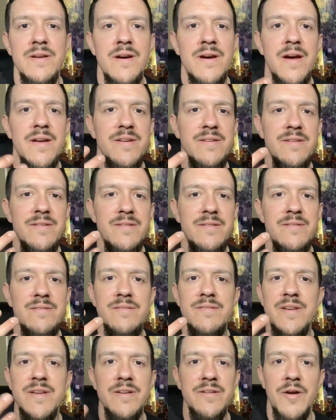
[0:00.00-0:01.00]
I
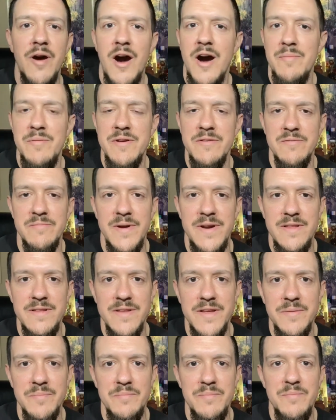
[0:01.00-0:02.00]
didn't copy it from
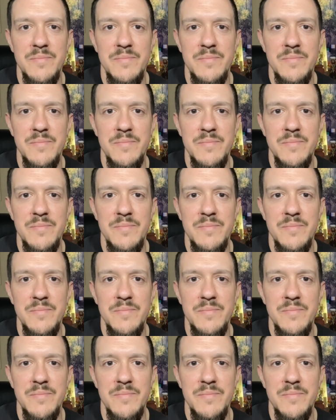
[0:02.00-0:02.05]
anything.